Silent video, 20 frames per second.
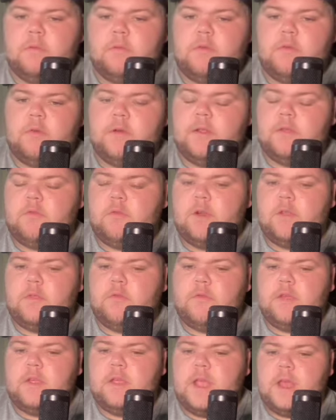
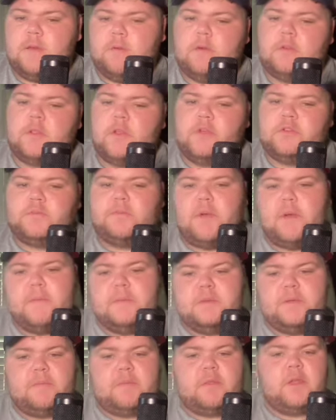2023 NRL Telstra
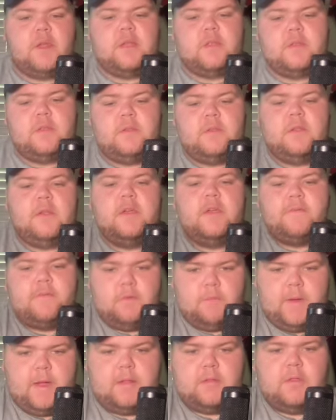Premiership season for
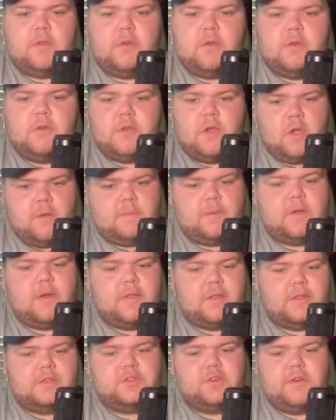round two. Hope you
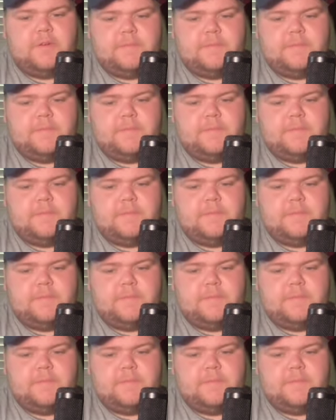guys enjoy.